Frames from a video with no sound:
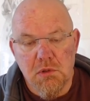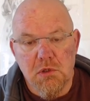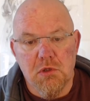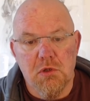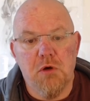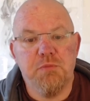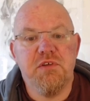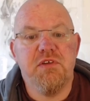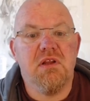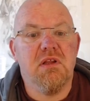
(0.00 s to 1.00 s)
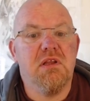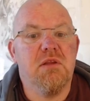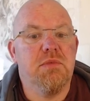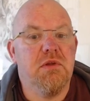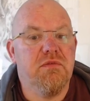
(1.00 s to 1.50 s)
Not particularly the
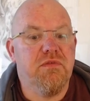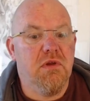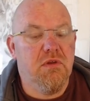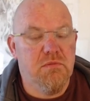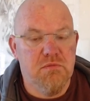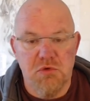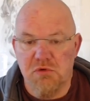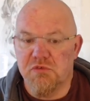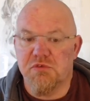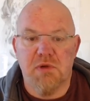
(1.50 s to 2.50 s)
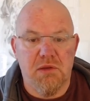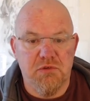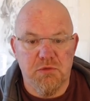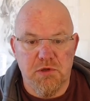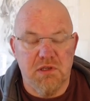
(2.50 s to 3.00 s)
blood flow that moves around
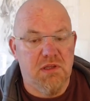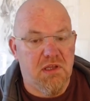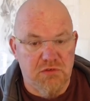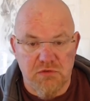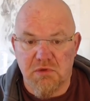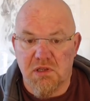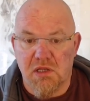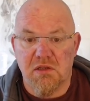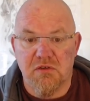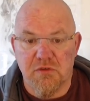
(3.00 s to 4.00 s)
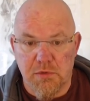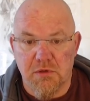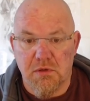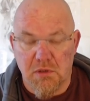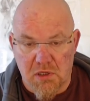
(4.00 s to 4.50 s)
your body. That's just regarded as a blood
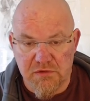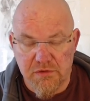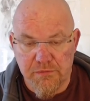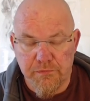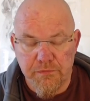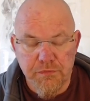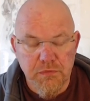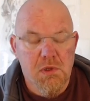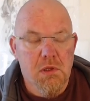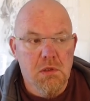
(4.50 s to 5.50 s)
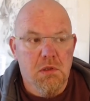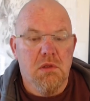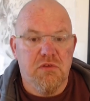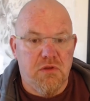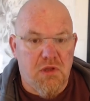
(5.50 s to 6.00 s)
clot.
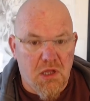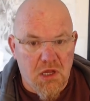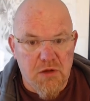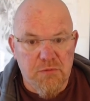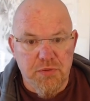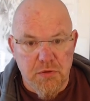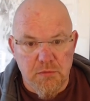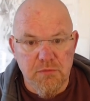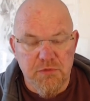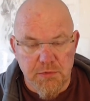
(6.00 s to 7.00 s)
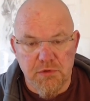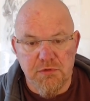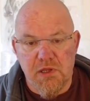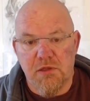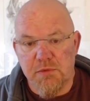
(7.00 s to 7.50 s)
So the heart pumps blood
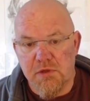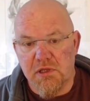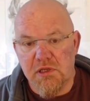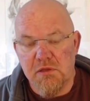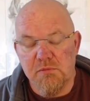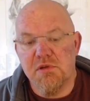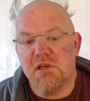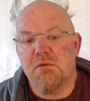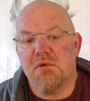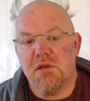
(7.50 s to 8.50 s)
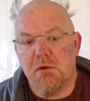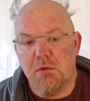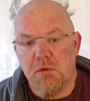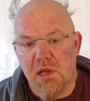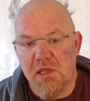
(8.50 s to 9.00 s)
around the body, but it
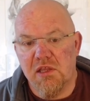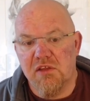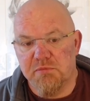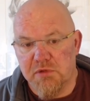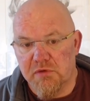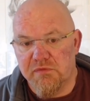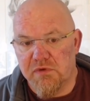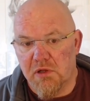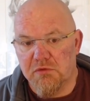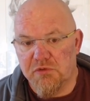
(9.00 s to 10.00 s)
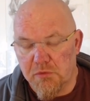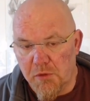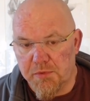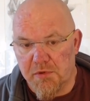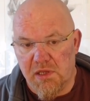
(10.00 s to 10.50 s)
requires blood flow to
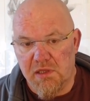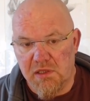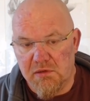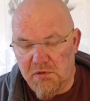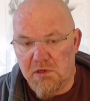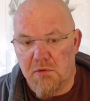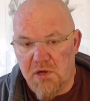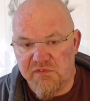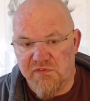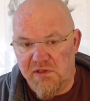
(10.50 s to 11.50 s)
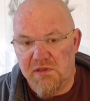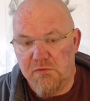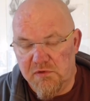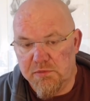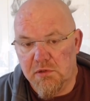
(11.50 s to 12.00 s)
operate. It requires feeding
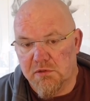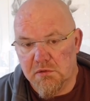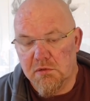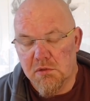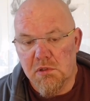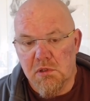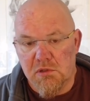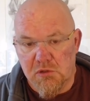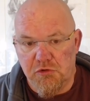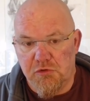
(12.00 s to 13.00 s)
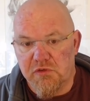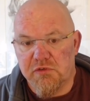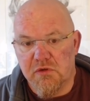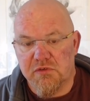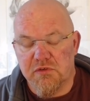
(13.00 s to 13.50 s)
with blood, nutrients
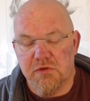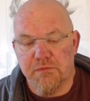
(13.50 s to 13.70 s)
and oxygen.